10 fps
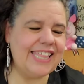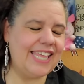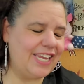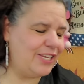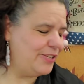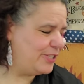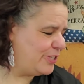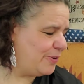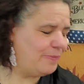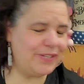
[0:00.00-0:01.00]
Thank you
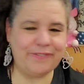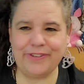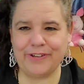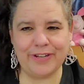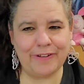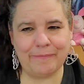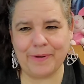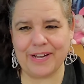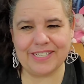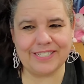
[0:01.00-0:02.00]
so much for your gift
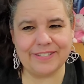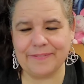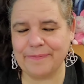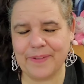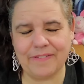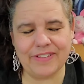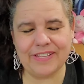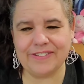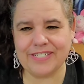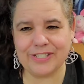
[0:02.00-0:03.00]
box.
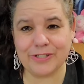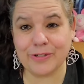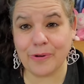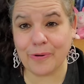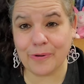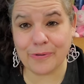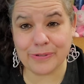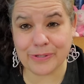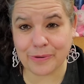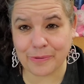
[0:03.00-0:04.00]
Everything is just so,
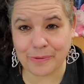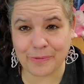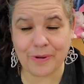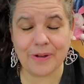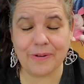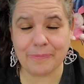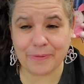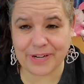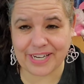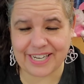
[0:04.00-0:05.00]
so
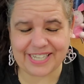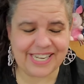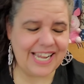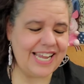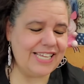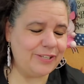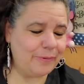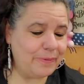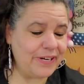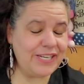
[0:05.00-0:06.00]
pretty. So
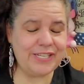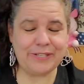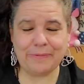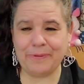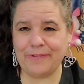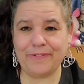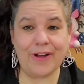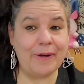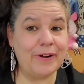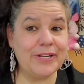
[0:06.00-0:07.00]
pretty, so beautiful.
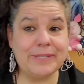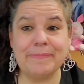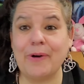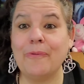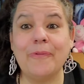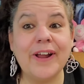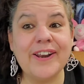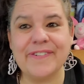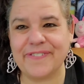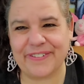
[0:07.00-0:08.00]
I'm going to smell
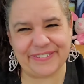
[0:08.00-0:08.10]
wonderful.